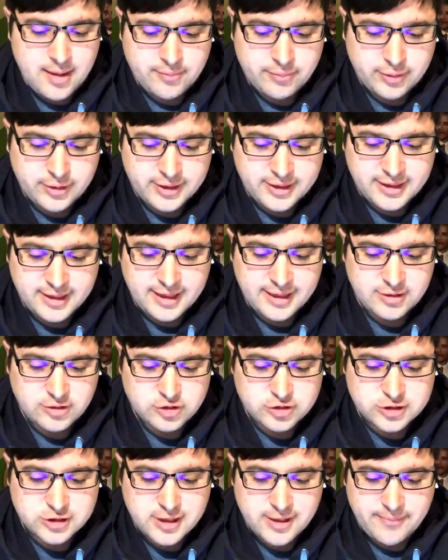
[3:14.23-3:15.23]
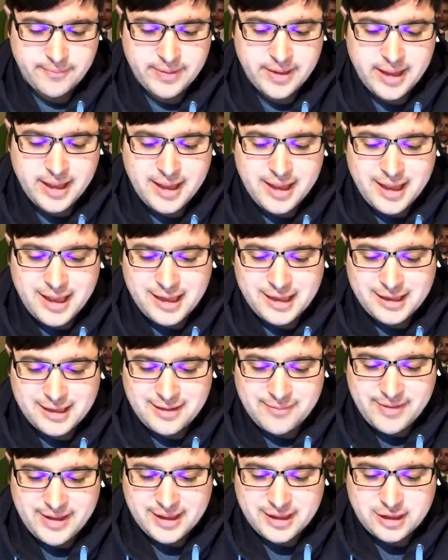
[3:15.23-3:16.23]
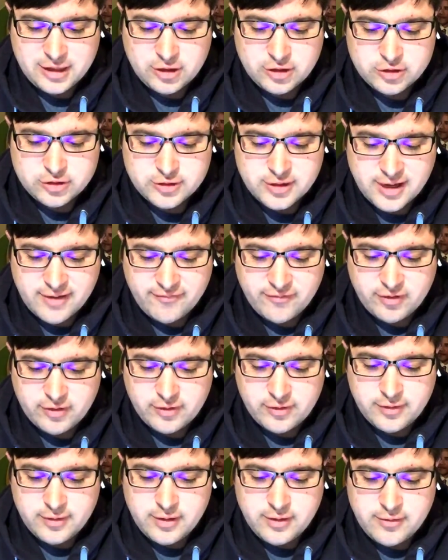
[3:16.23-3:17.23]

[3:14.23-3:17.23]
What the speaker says: President Trump limits travel